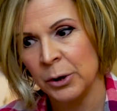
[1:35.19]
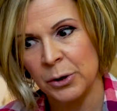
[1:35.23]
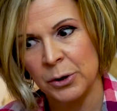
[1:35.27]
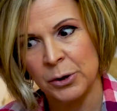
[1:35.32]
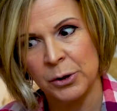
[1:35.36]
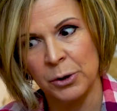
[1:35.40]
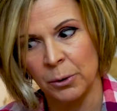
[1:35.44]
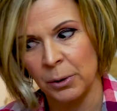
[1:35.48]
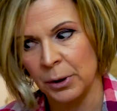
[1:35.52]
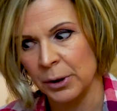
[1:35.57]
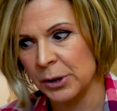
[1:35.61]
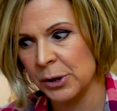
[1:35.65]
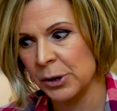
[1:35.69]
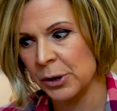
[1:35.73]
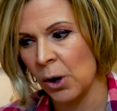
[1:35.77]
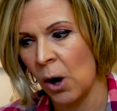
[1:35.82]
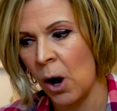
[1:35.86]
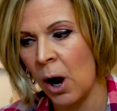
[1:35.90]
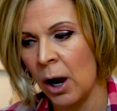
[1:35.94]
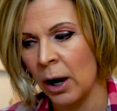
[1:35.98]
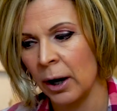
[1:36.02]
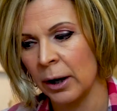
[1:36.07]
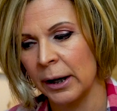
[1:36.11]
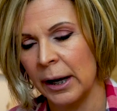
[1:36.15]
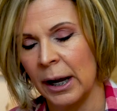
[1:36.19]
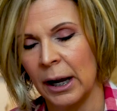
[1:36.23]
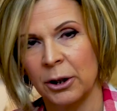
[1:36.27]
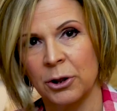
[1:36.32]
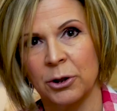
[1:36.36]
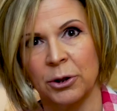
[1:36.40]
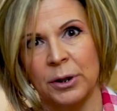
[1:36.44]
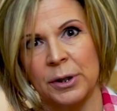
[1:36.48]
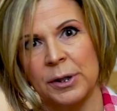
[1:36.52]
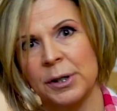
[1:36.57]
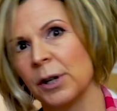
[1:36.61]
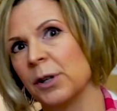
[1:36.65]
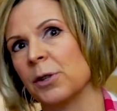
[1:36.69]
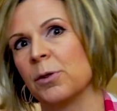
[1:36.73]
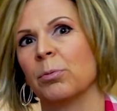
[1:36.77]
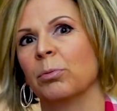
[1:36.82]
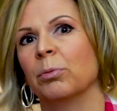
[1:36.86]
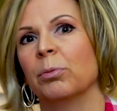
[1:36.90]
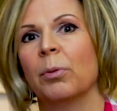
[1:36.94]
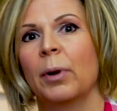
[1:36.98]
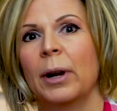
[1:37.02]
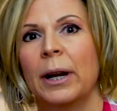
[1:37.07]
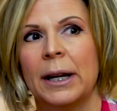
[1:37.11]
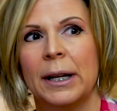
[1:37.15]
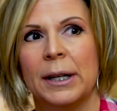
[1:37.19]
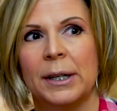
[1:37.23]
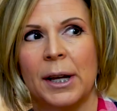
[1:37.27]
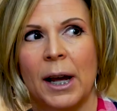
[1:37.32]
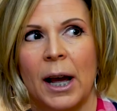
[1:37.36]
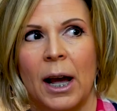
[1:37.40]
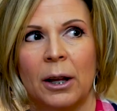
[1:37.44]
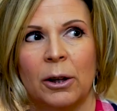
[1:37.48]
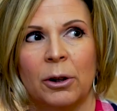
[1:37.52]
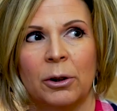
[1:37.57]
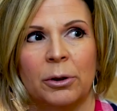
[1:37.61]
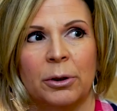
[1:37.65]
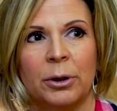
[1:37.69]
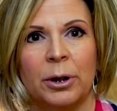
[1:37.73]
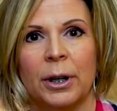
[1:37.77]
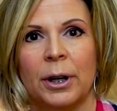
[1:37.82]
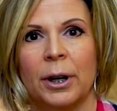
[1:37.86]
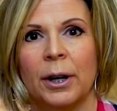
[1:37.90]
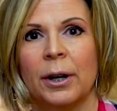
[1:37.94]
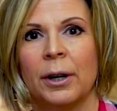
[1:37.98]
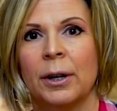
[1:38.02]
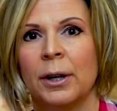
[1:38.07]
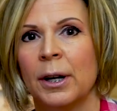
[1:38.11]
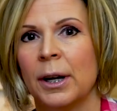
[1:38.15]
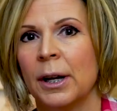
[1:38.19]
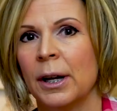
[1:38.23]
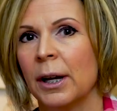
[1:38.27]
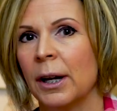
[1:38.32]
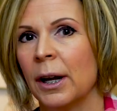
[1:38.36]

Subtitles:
So the song actually says, raise a hallelujah